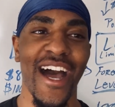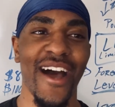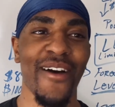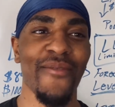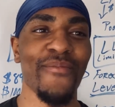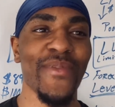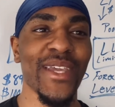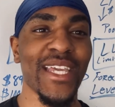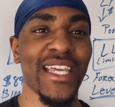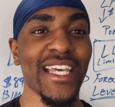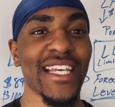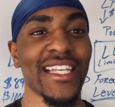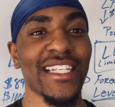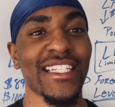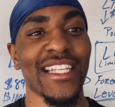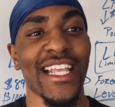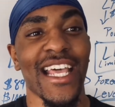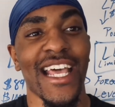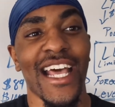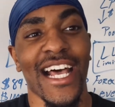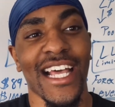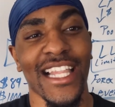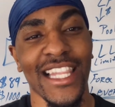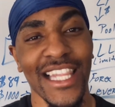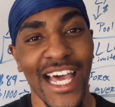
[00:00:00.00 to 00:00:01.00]
because
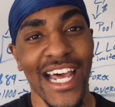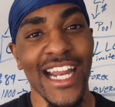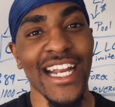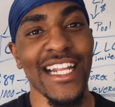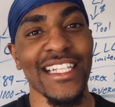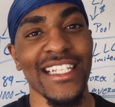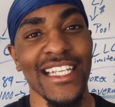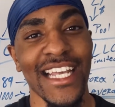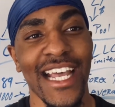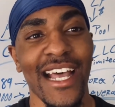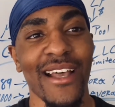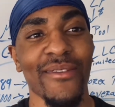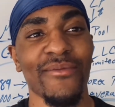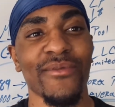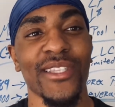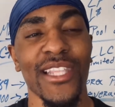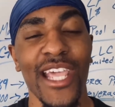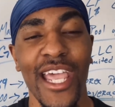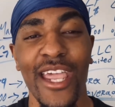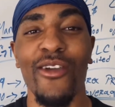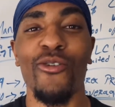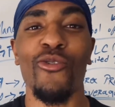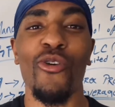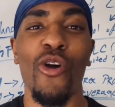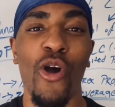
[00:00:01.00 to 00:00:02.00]
a lot of times
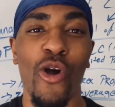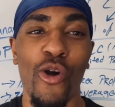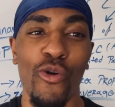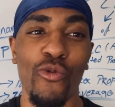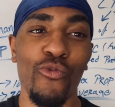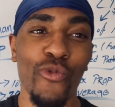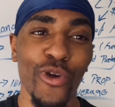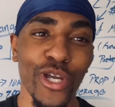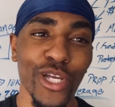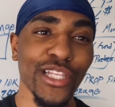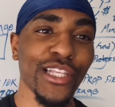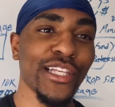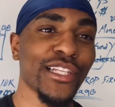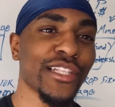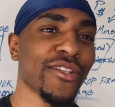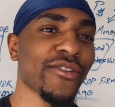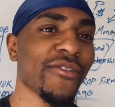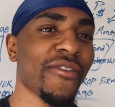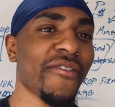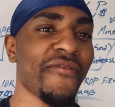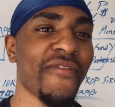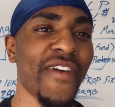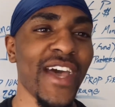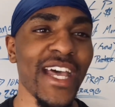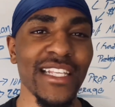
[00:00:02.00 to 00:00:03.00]
they are willing to
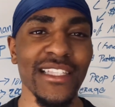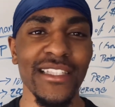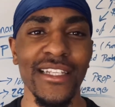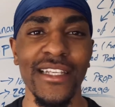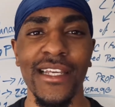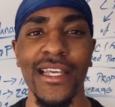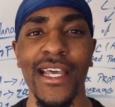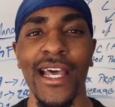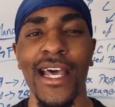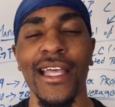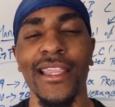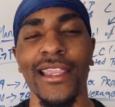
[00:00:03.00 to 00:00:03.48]
invest it.